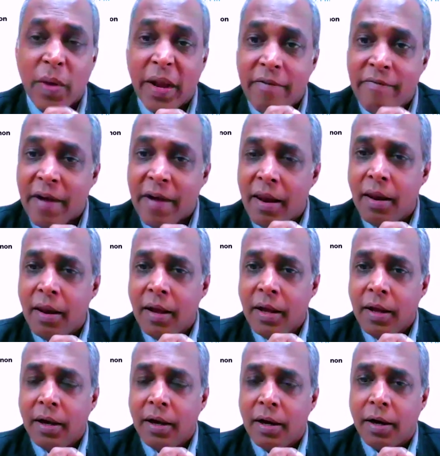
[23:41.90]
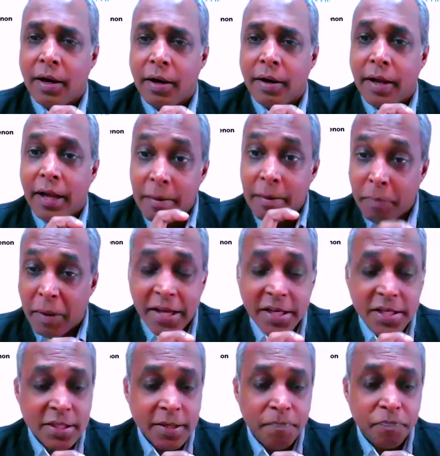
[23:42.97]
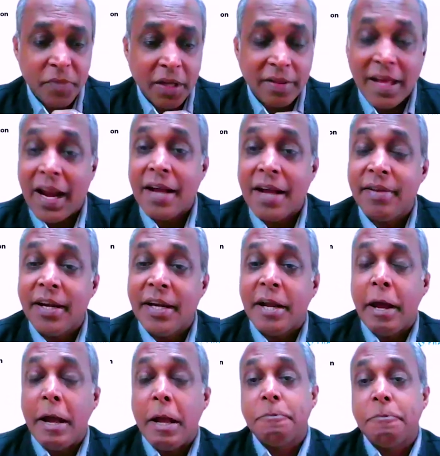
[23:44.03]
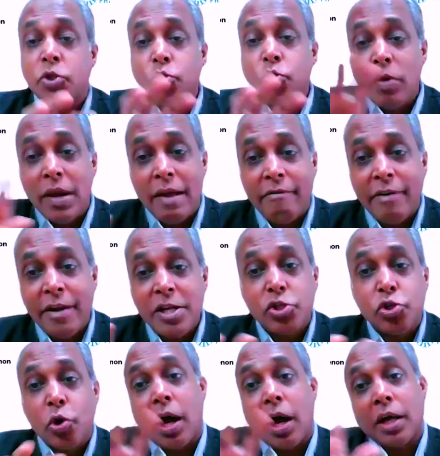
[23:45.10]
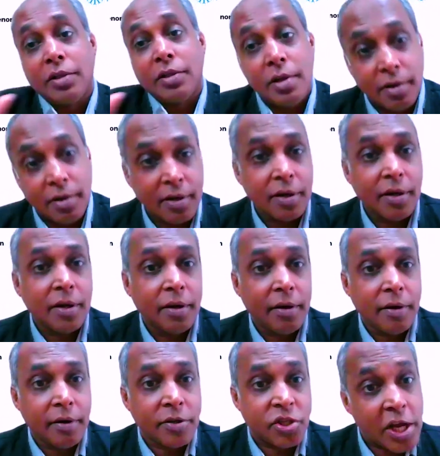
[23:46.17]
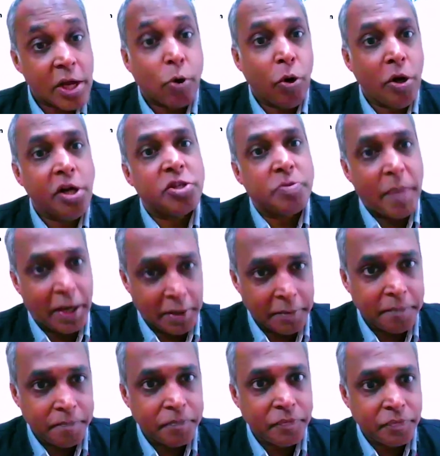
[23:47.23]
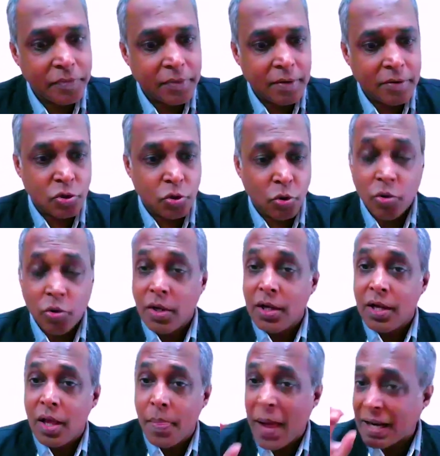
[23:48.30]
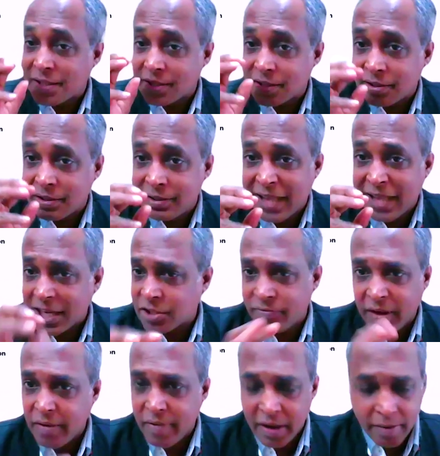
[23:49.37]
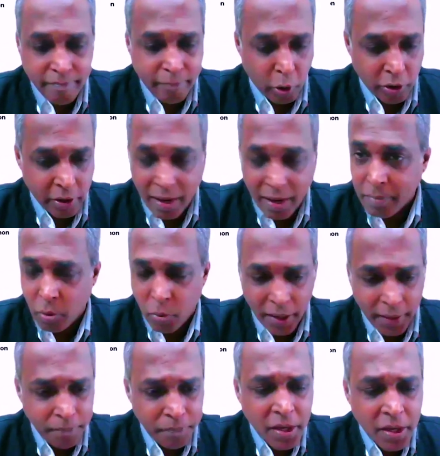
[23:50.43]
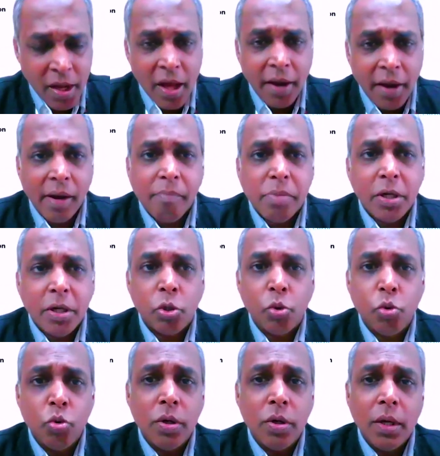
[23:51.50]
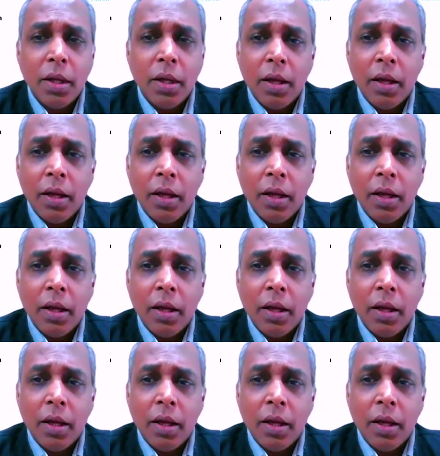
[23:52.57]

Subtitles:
very well in place, then I think it helps you leverage your other stakeholders better. So that's very, very important. Number one. Number two,